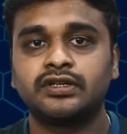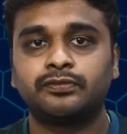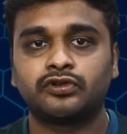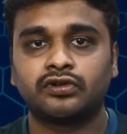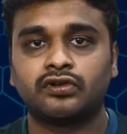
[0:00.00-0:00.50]

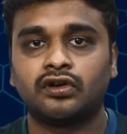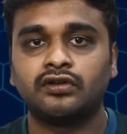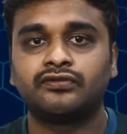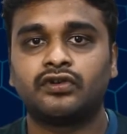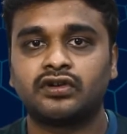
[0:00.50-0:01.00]
protocol
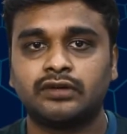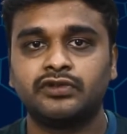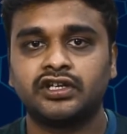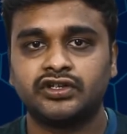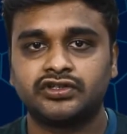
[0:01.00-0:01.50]
for
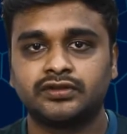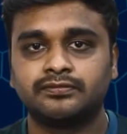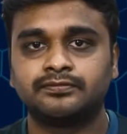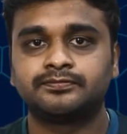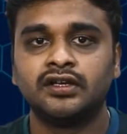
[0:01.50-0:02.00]
communication.
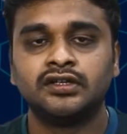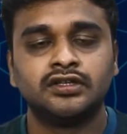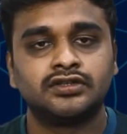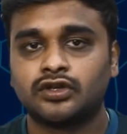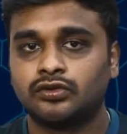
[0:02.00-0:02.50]

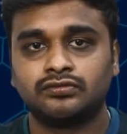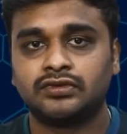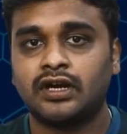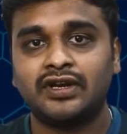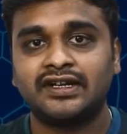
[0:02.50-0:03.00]
So
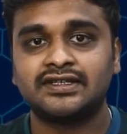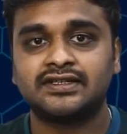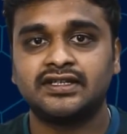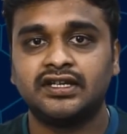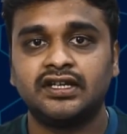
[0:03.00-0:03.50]
now let us
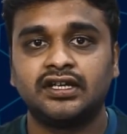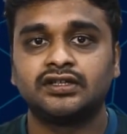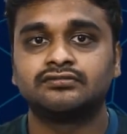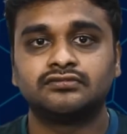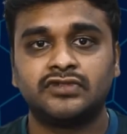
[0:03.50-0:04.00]
see
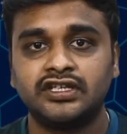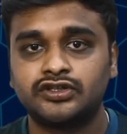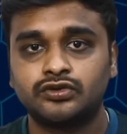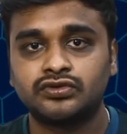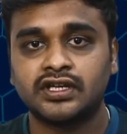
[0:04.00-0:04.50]
these
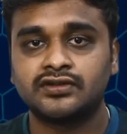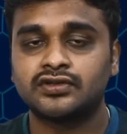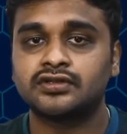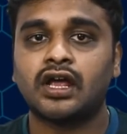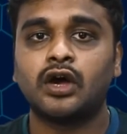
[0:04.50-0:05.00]
two
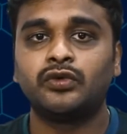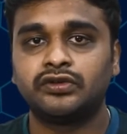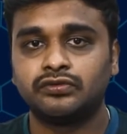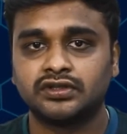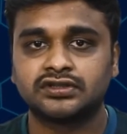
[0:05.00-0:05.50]
sensors, how it
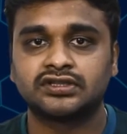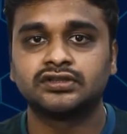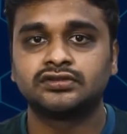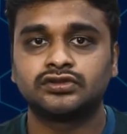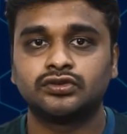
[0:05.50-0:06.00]
works.
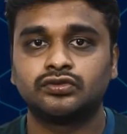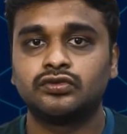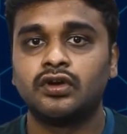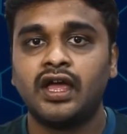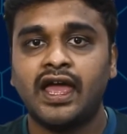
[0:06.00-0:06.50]
So
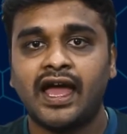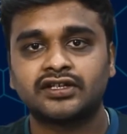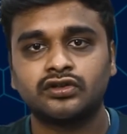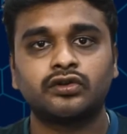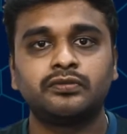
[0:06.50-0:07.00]

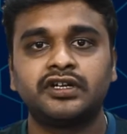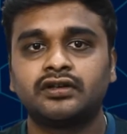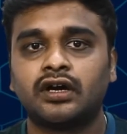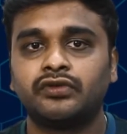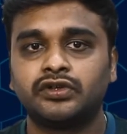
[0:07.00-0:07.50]

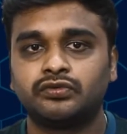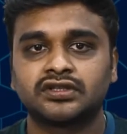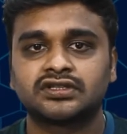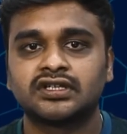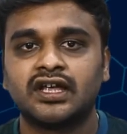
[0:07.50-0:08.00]
accelerometer, how it
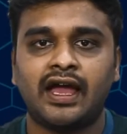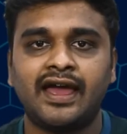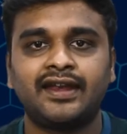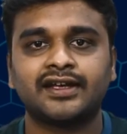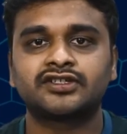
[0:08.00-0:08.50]
works.
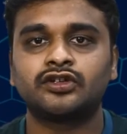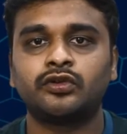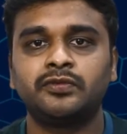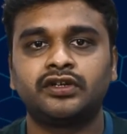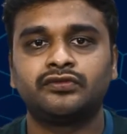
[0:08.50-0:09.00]
An
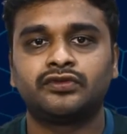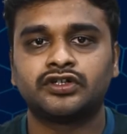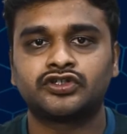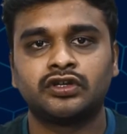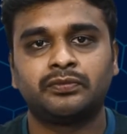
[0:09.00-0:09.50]
accelerometer
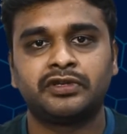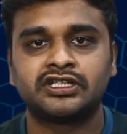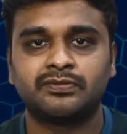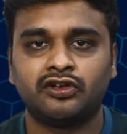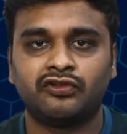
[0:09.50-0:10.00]
works on the
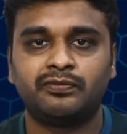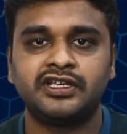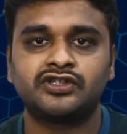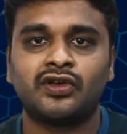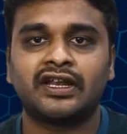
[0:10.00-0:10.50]
principle of
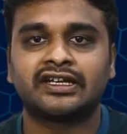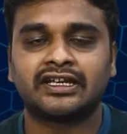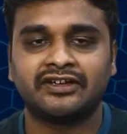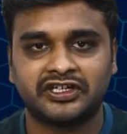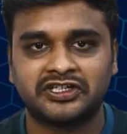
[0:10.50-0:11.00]
piezoelectric
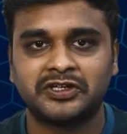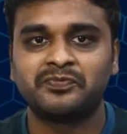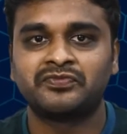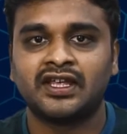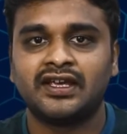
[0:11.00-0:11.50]
effect.
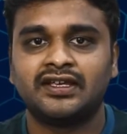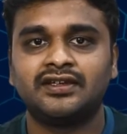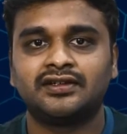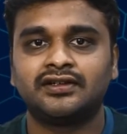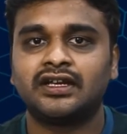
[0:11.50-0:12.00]

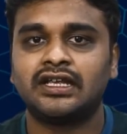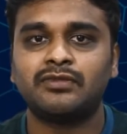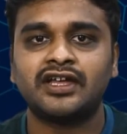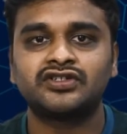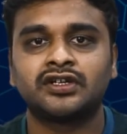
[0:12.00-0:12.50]
Here
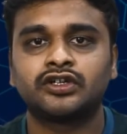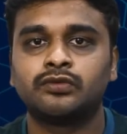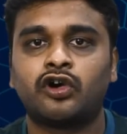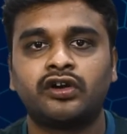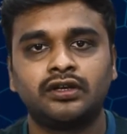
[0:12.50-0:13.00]
imagine a
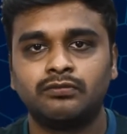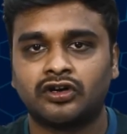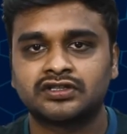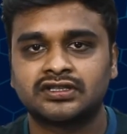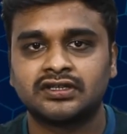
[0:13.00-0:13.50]
cuboidal
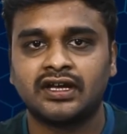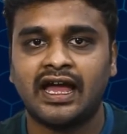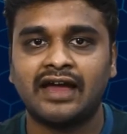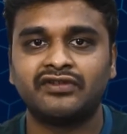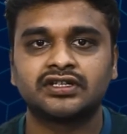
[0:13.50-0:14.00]
box
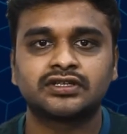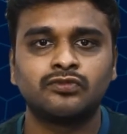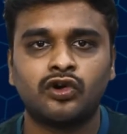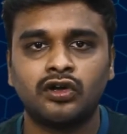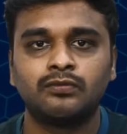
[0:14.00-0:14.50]
having a
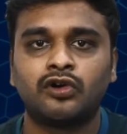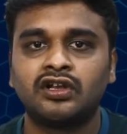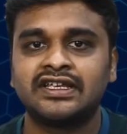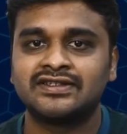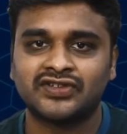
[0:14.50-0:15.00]
small ball
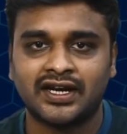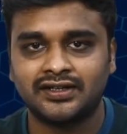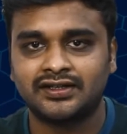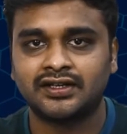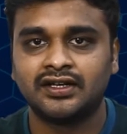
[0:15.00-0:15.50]
inside
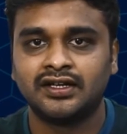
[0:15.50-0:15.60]
it,